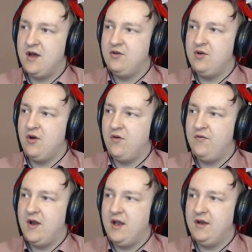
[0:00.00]
I don't know
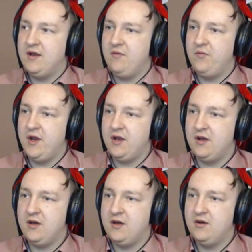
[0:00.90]
if I like that
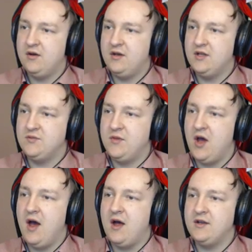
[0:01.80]
pink. This
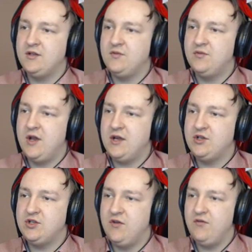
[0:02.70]
Ah, there's some
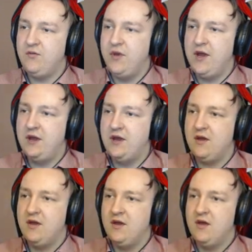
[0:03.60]
nice soft pink.